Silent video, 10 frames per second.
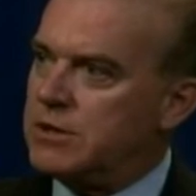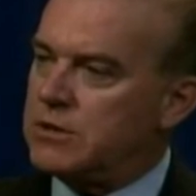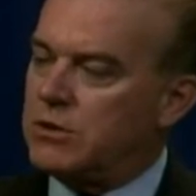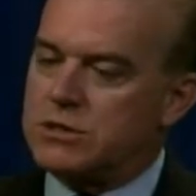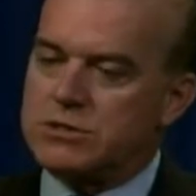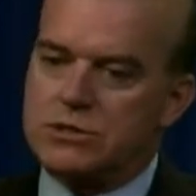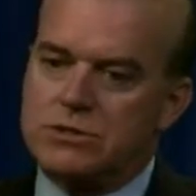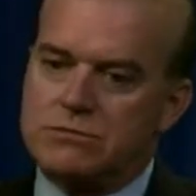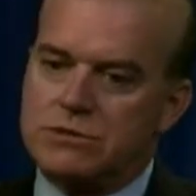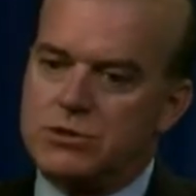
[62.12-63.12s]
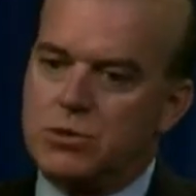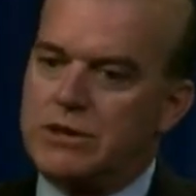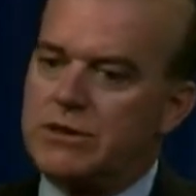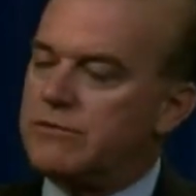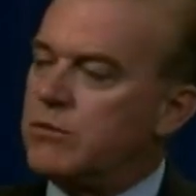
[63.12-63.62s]
and cause the
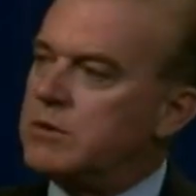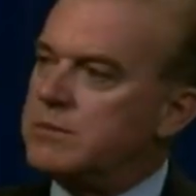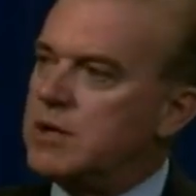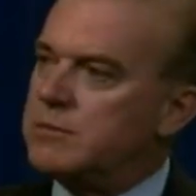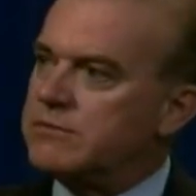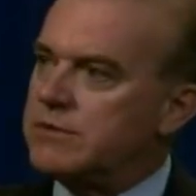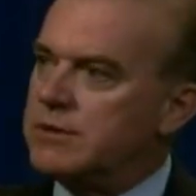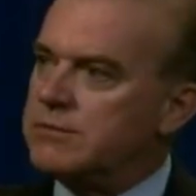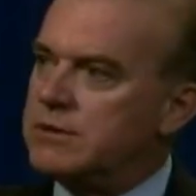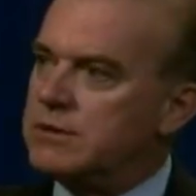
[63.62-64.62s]
joint, therefore, to become inflamed.